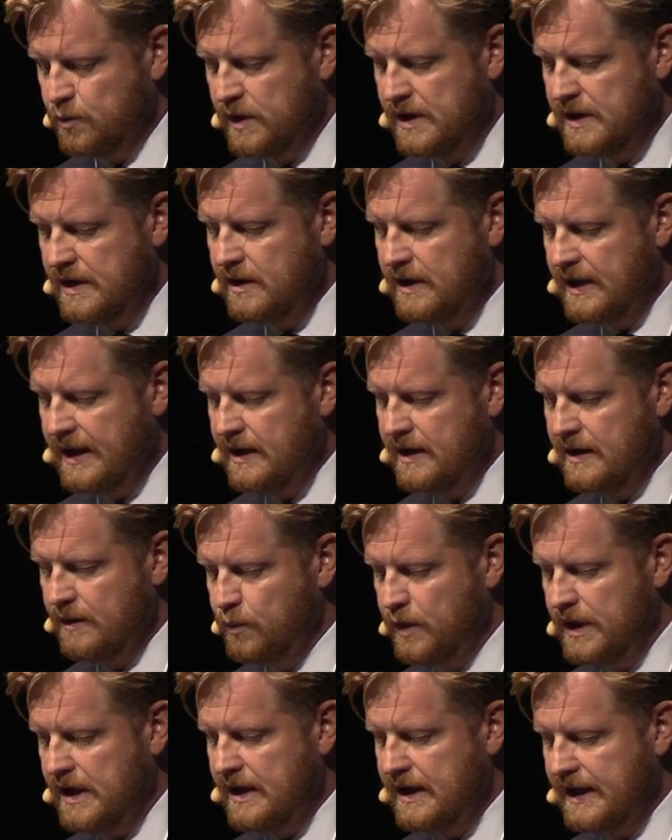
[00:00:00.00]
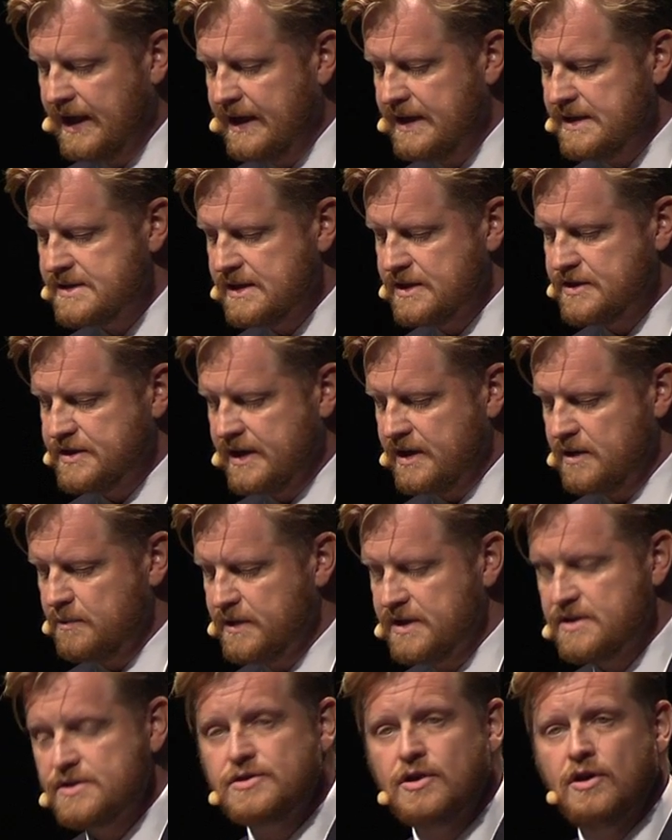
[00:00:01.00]
We are ladies and
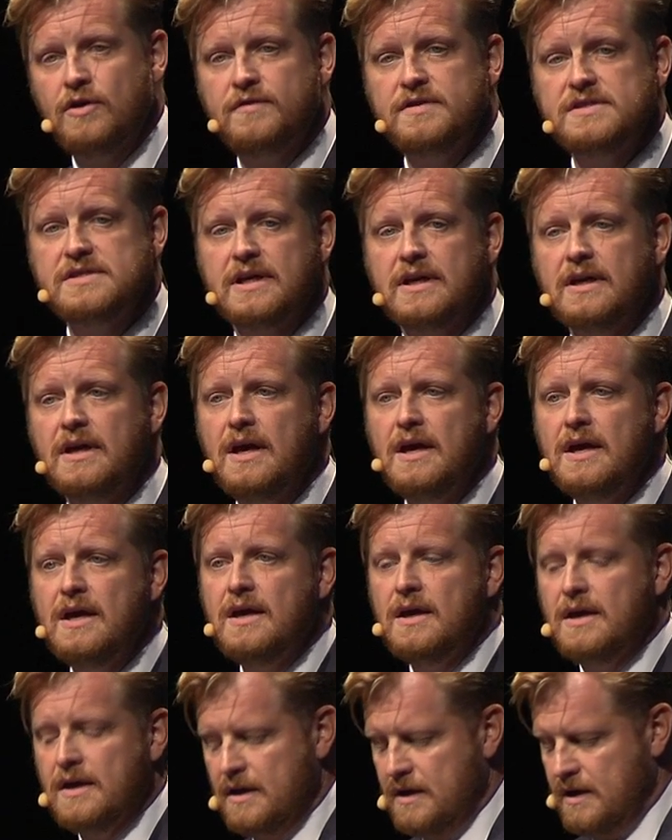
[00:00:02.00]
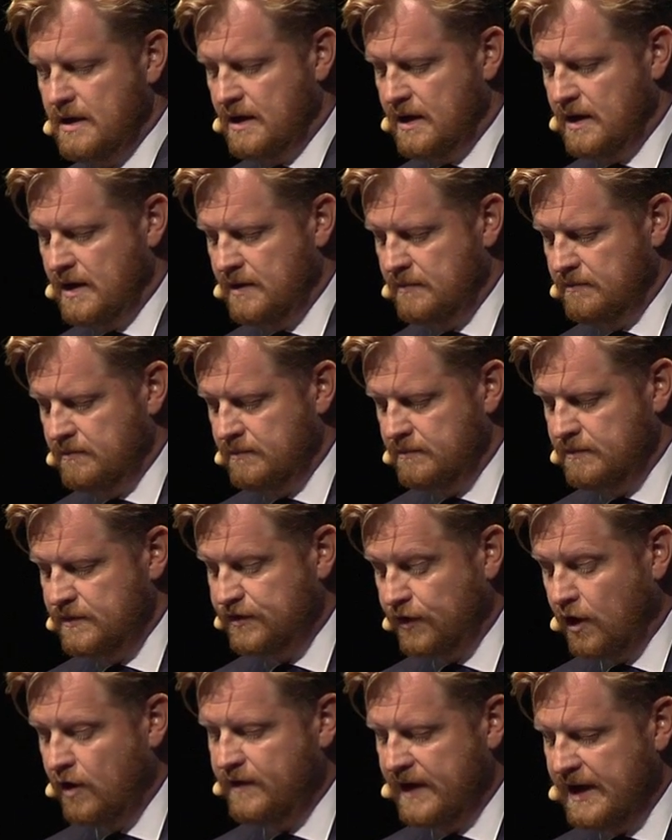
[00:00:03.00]
gentlemen serving
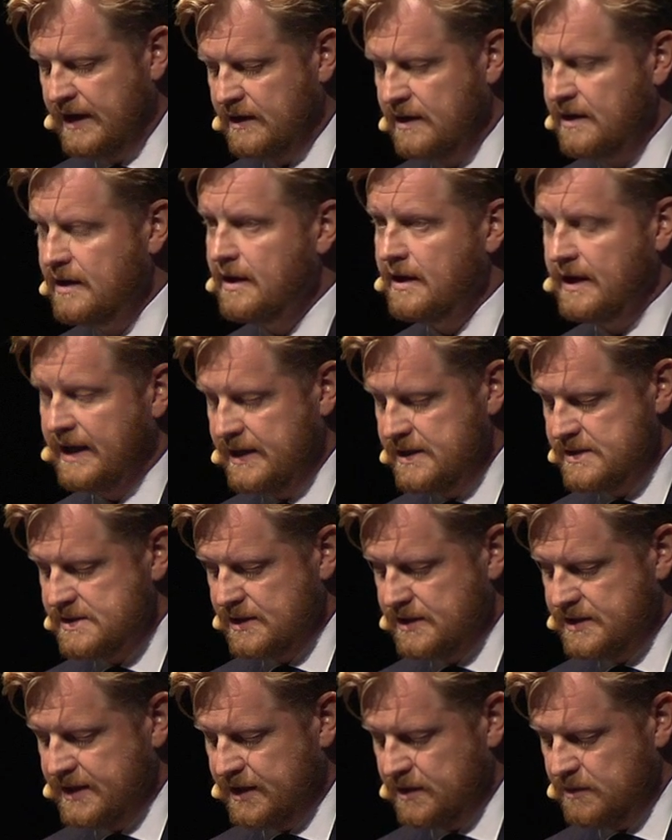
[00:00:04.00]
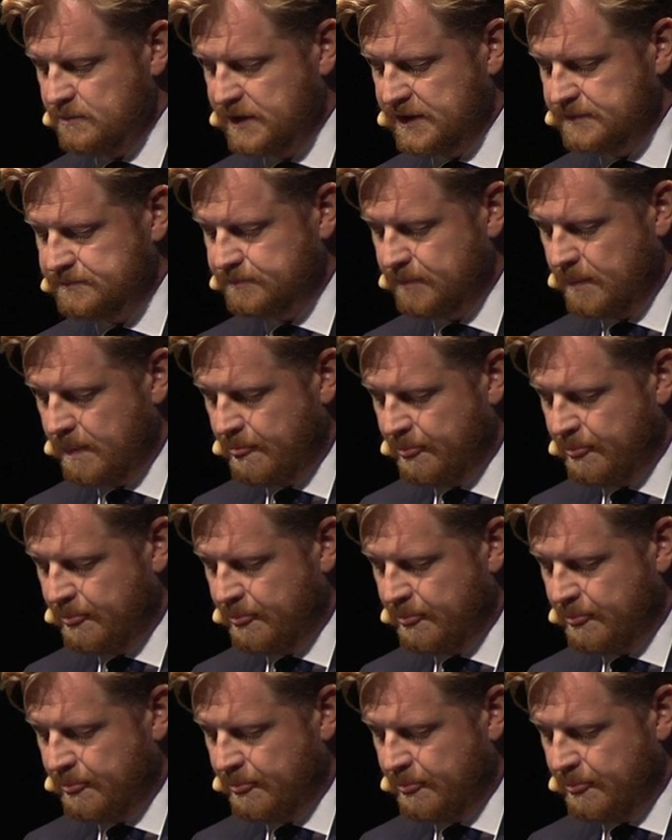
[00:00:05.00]
ladies and gentlemen.